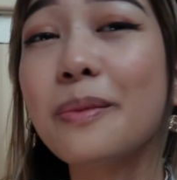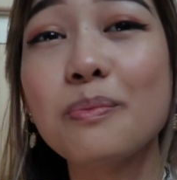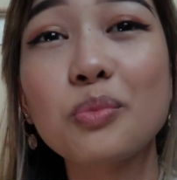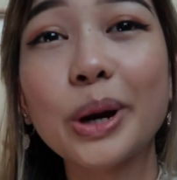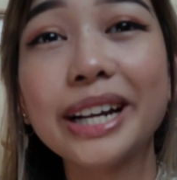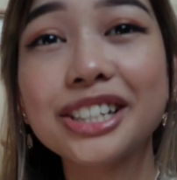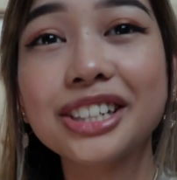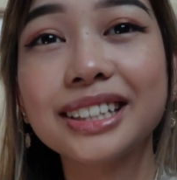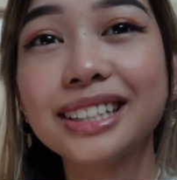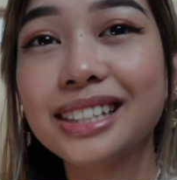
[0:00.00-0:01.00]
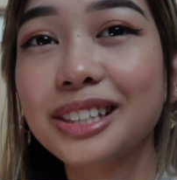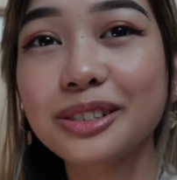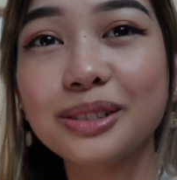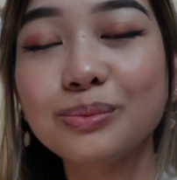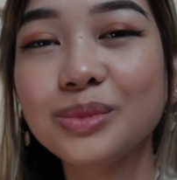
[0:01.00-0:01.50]

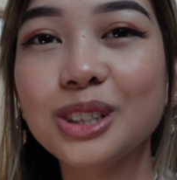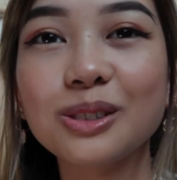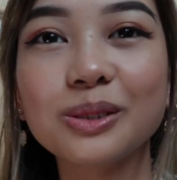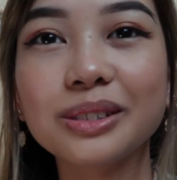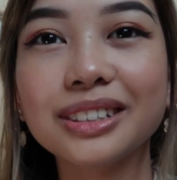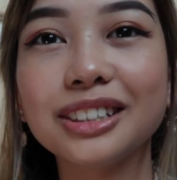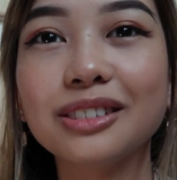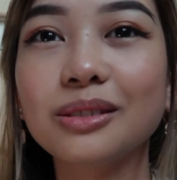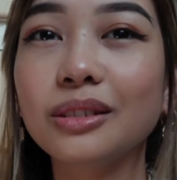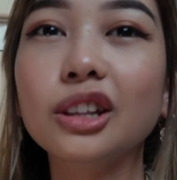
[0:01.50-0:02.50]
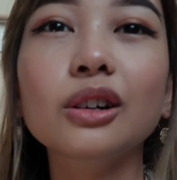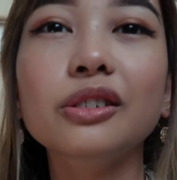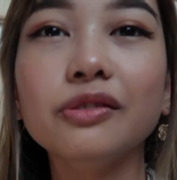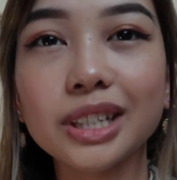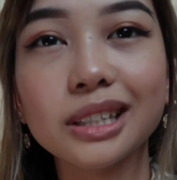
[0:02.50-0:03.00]
impressionism, you know, a
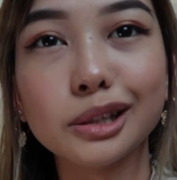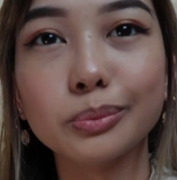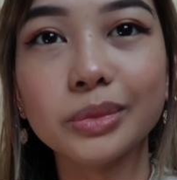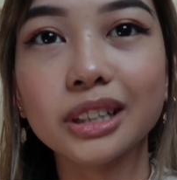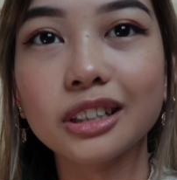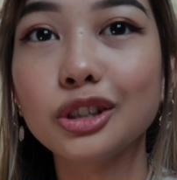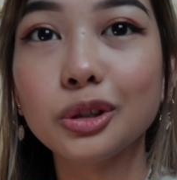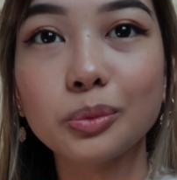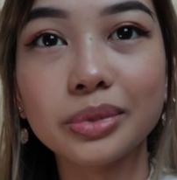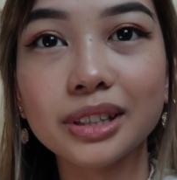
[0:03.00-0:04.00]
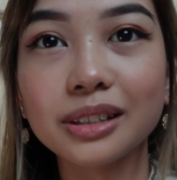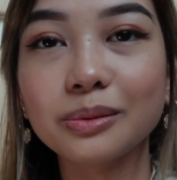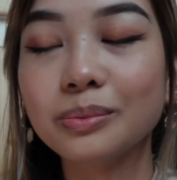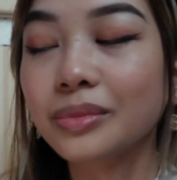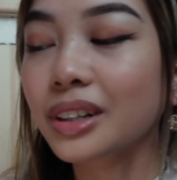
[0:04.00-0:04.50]
lot of ism in it,
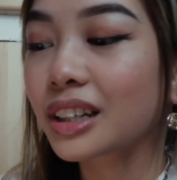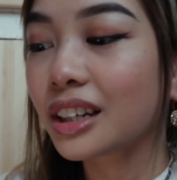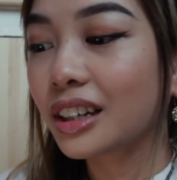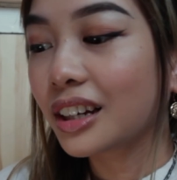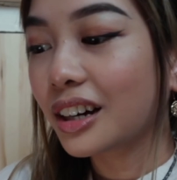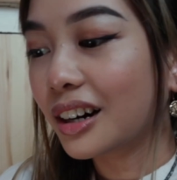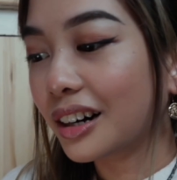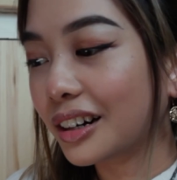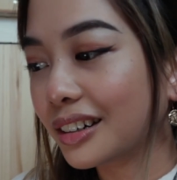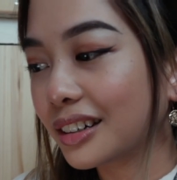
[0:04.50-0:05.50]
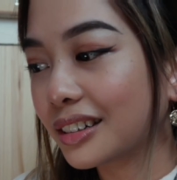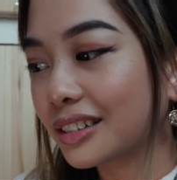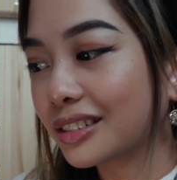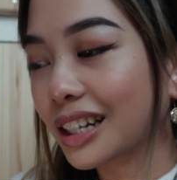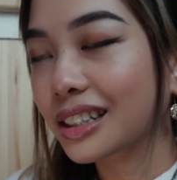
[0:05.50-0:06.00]
cubism.
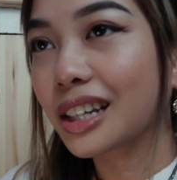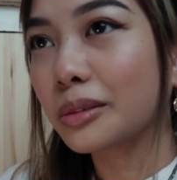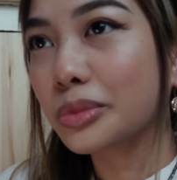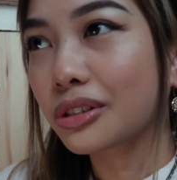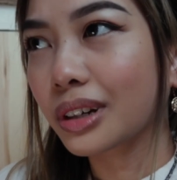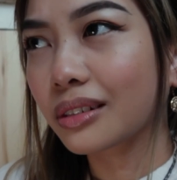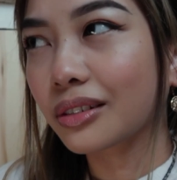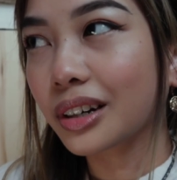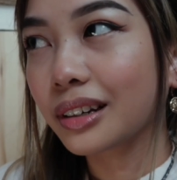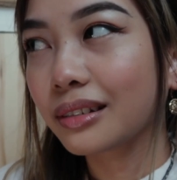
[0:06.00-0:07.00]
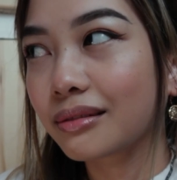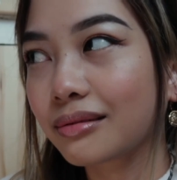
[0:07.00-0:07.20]
That's abstract, right?